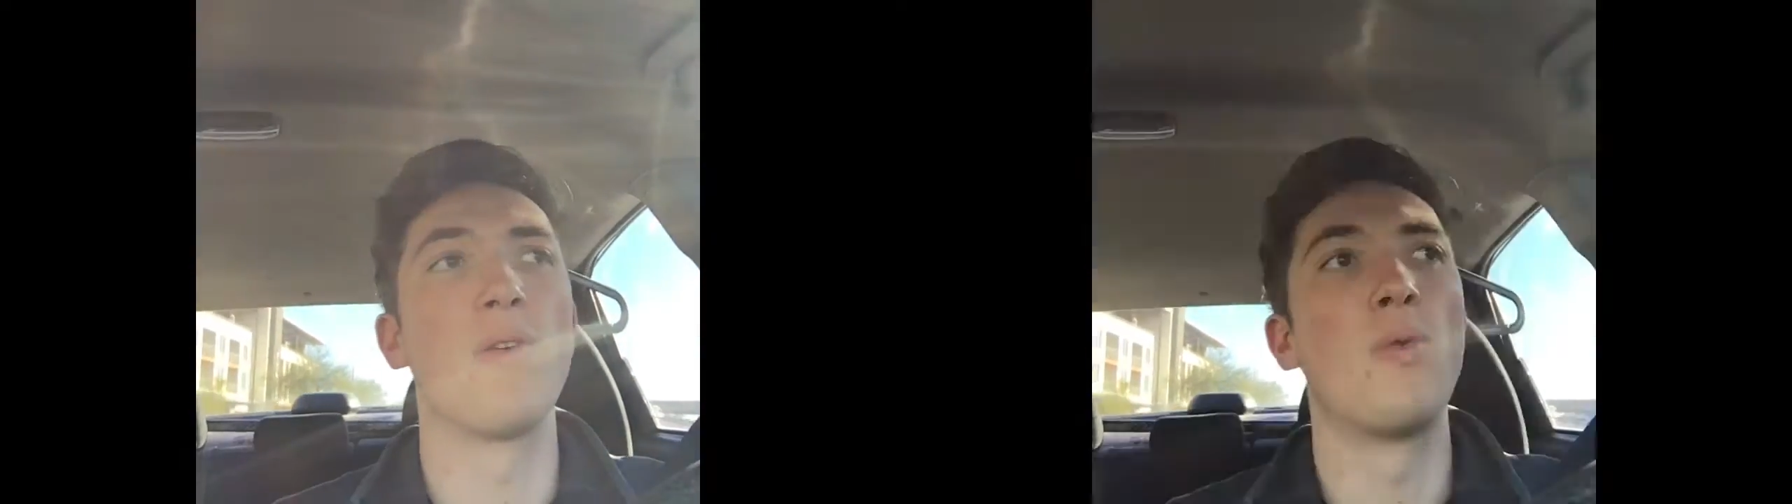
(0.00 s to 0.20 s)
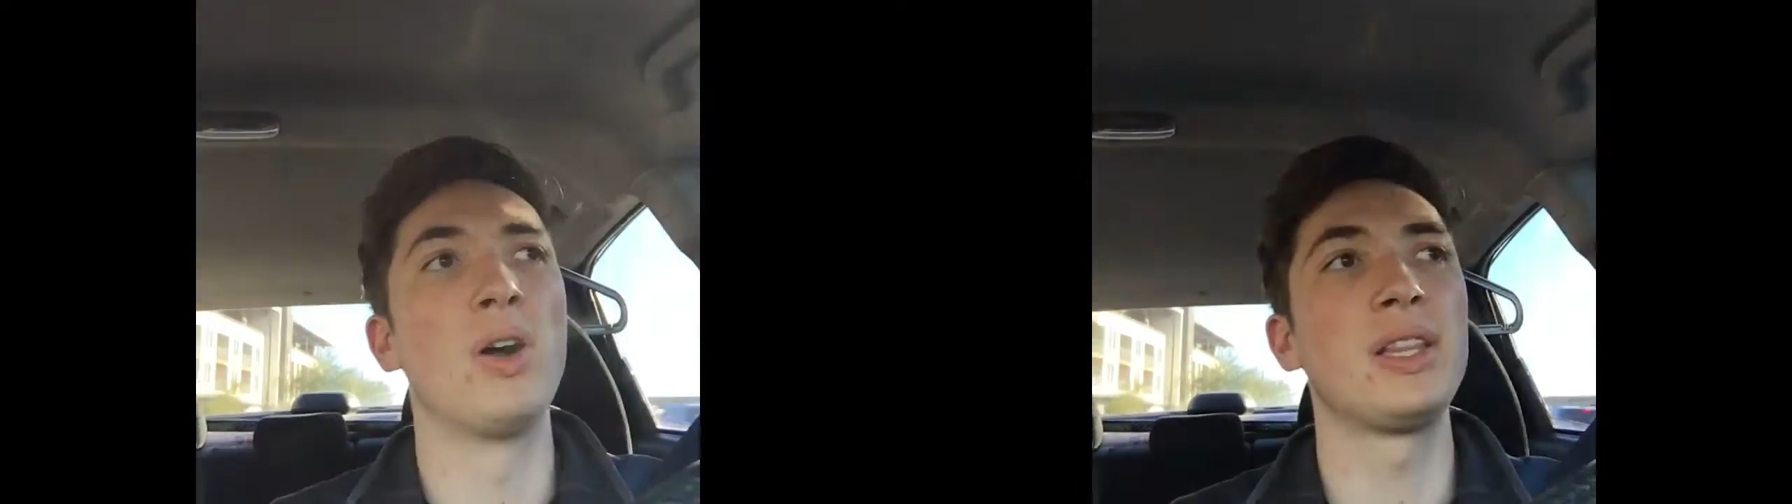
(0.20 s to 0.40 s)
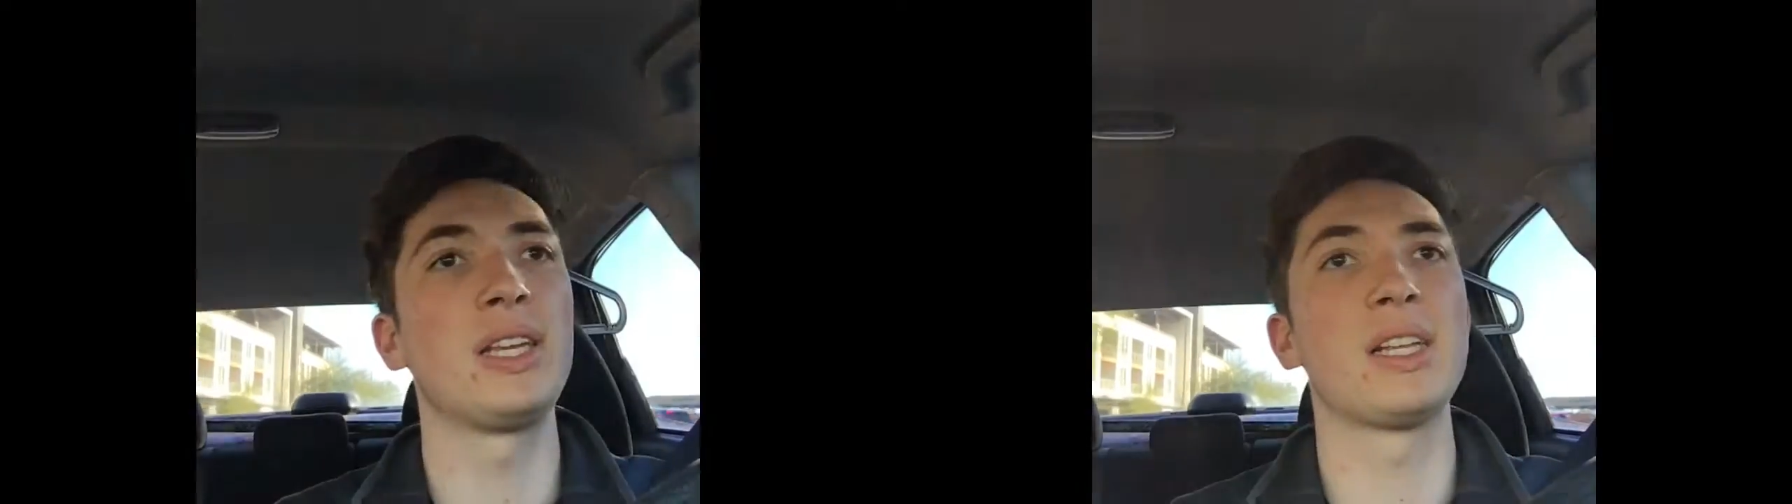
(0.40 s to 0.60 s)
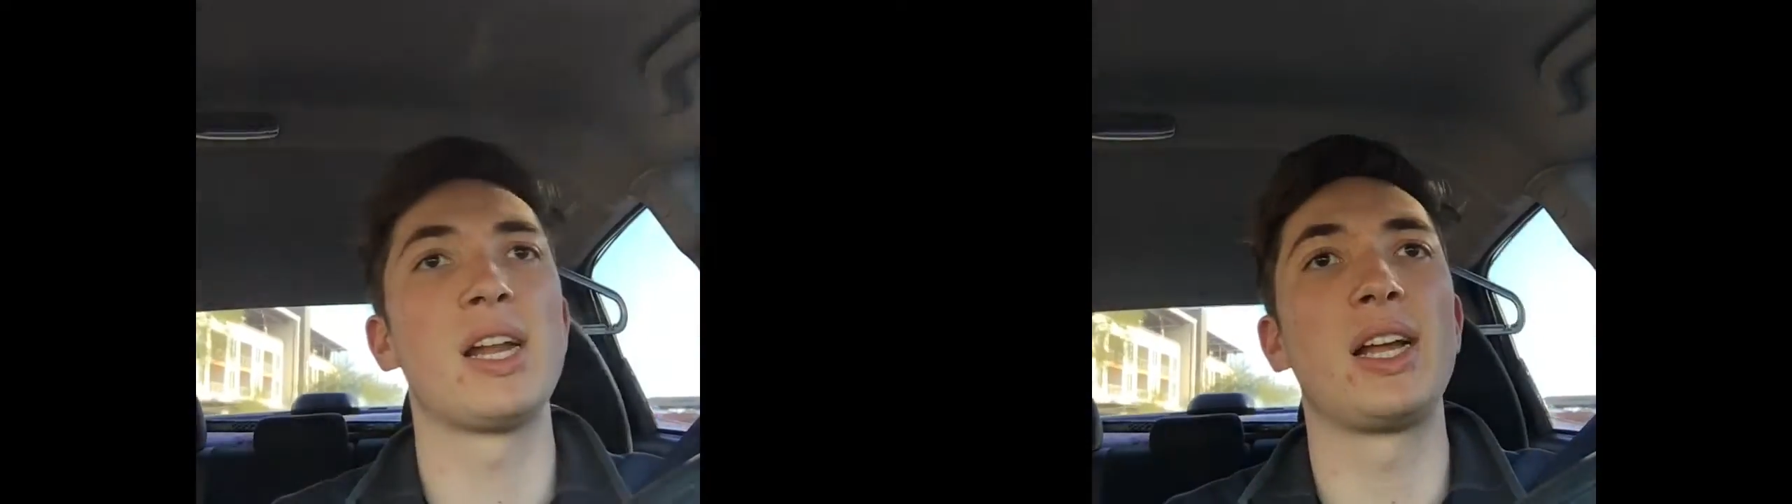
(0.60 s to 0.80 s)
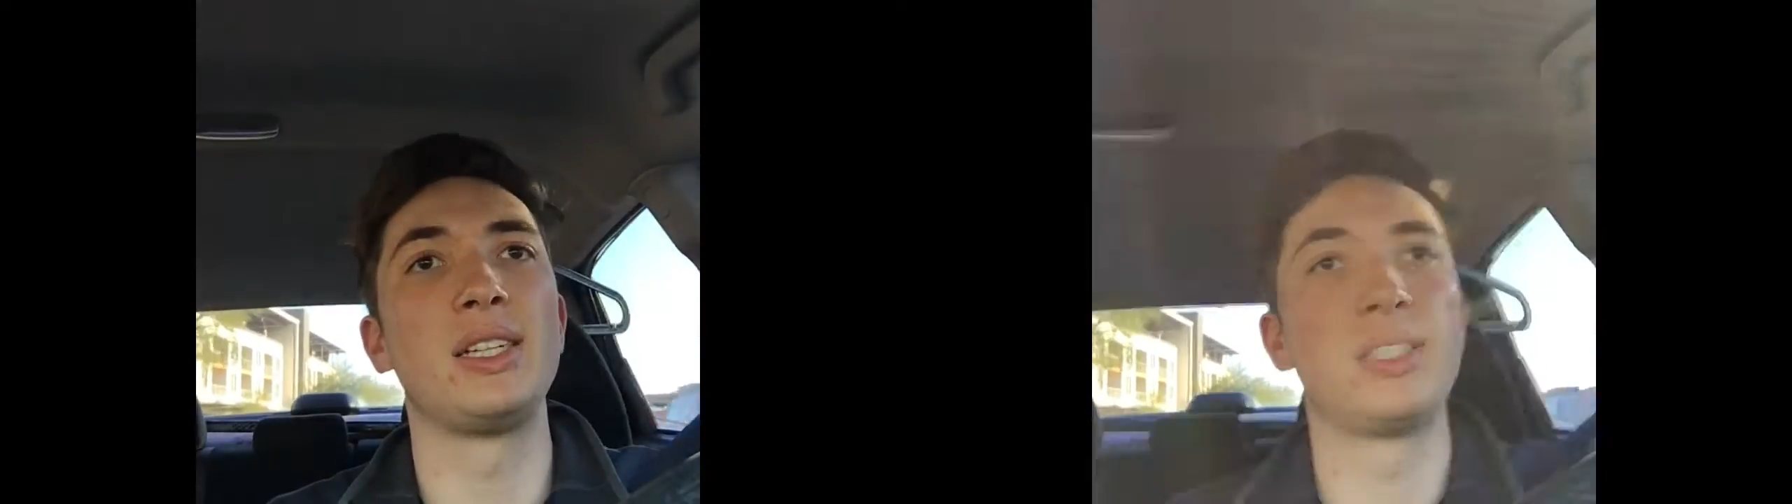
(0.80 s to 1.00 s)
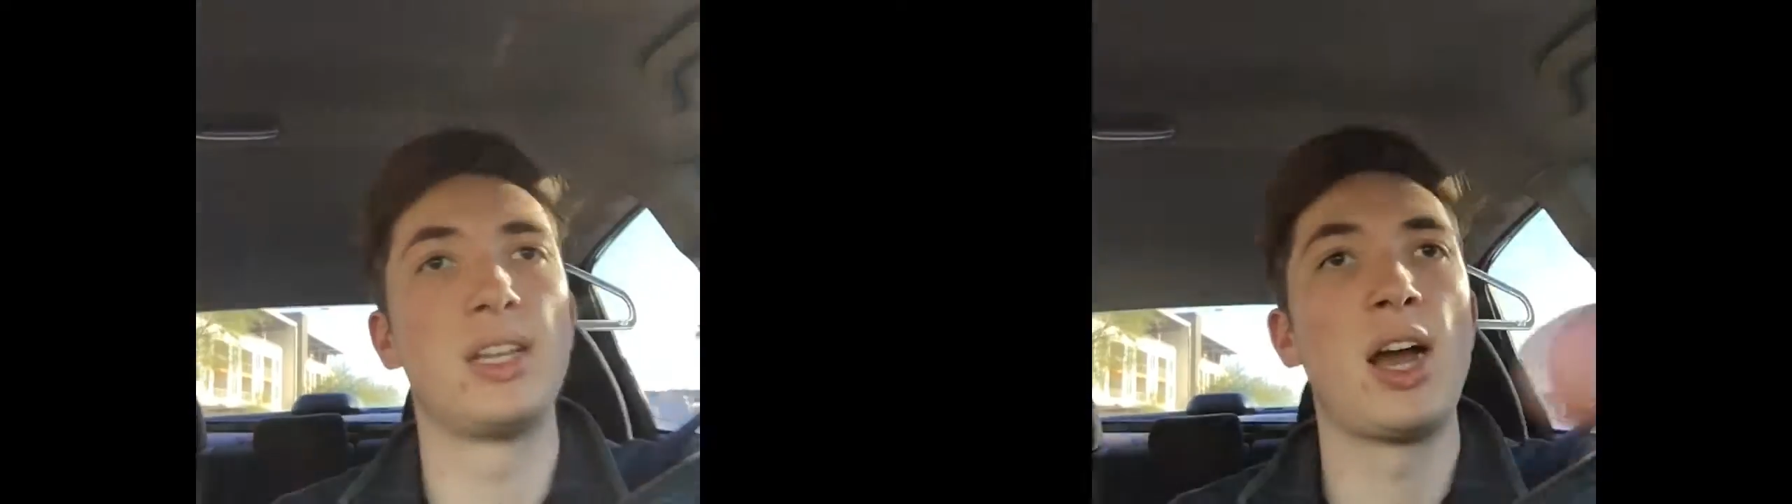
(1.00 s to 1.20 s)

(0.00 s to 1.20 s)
one thing that I,